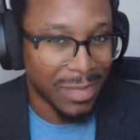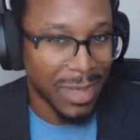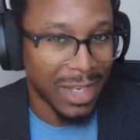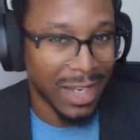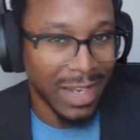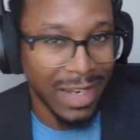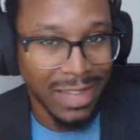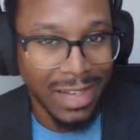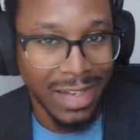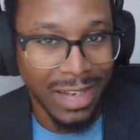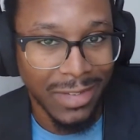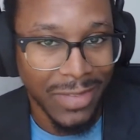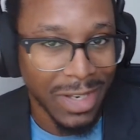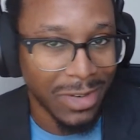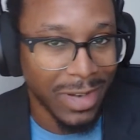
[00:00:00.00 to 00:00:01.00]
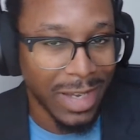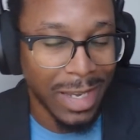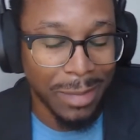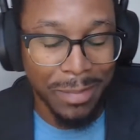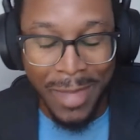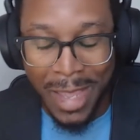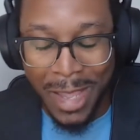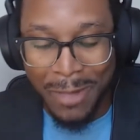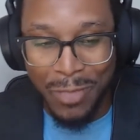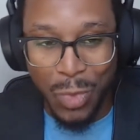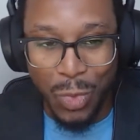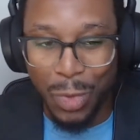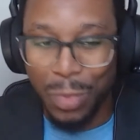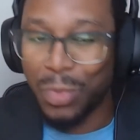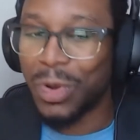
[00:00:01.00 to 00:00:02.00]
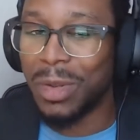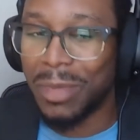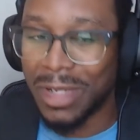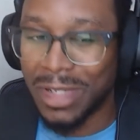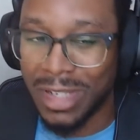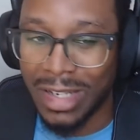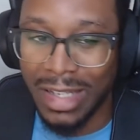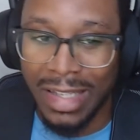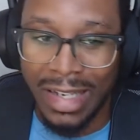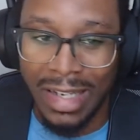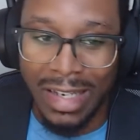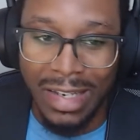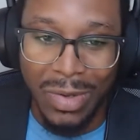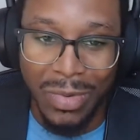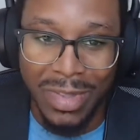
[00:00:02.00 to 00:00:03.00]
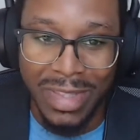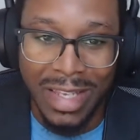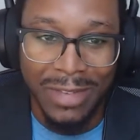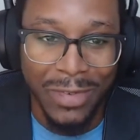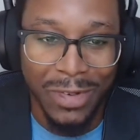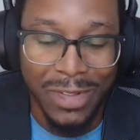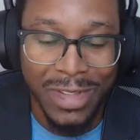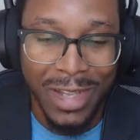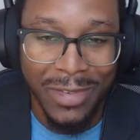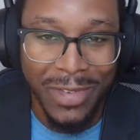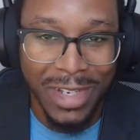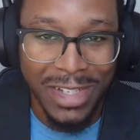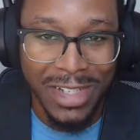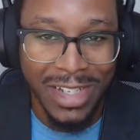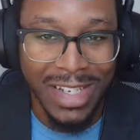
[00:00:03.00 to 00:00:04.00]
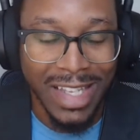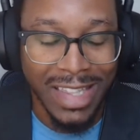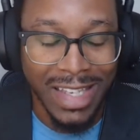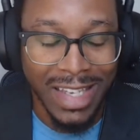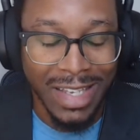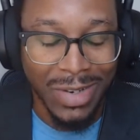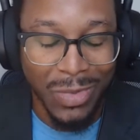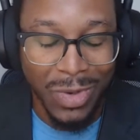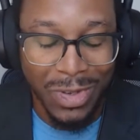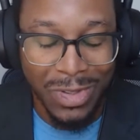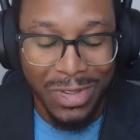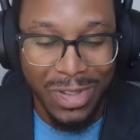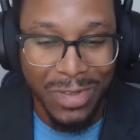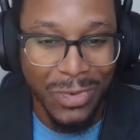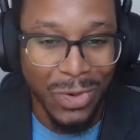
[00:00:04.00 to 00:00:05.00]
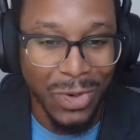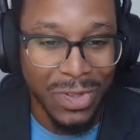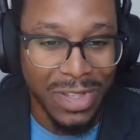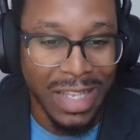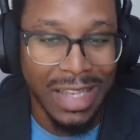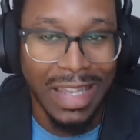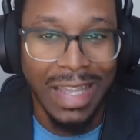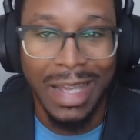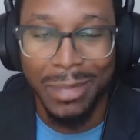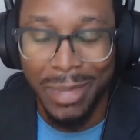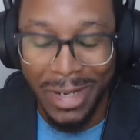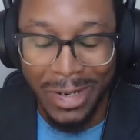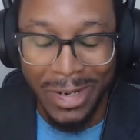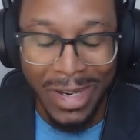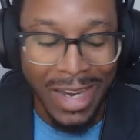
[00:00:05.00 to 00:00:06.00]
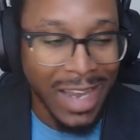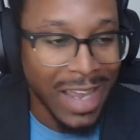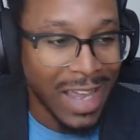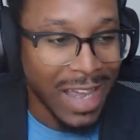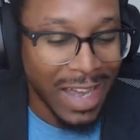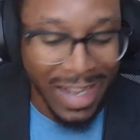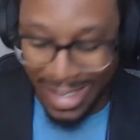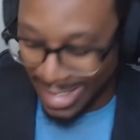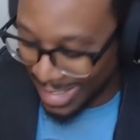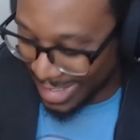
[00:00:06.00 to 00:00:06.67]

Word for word: about anything in a video game. We're pretty much going to lean with that first definition. I think it works for us a lot better. Uh,